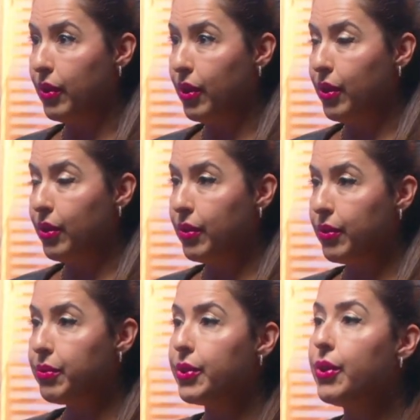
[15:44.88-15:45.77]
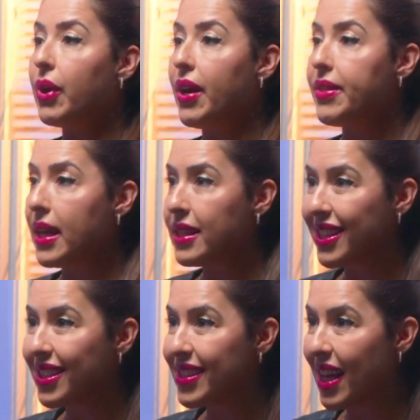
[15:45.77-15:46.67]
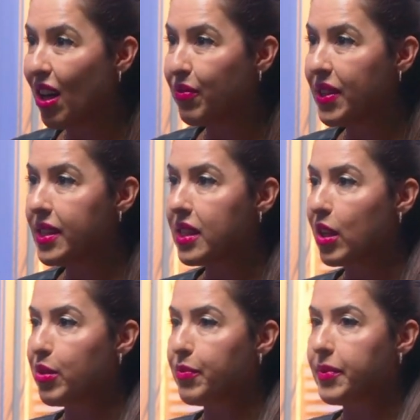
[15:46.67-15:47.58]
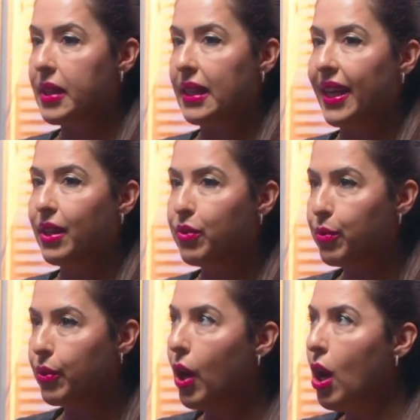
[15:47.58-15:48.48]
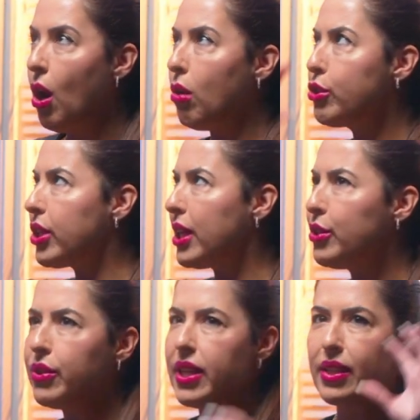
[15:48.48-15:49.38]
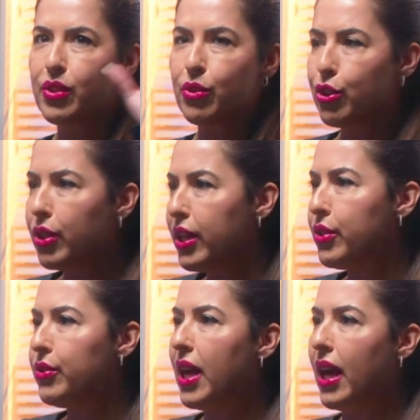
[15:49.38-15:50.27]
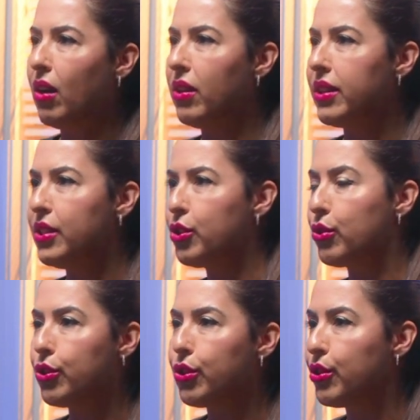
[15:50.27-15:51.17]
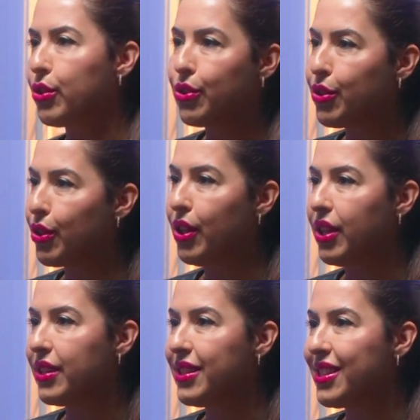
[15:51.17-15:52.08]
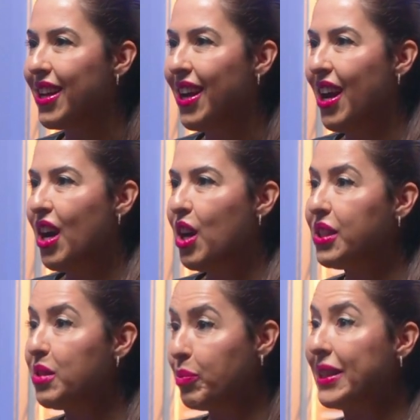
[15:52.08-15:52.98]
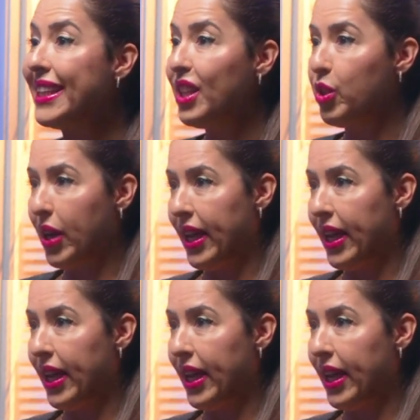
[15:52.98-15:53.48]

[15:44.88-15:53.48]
Mm. Through your authentic self instead of like through, oh, should I do this or should I do that? All these should, should, should, shoulds deplete your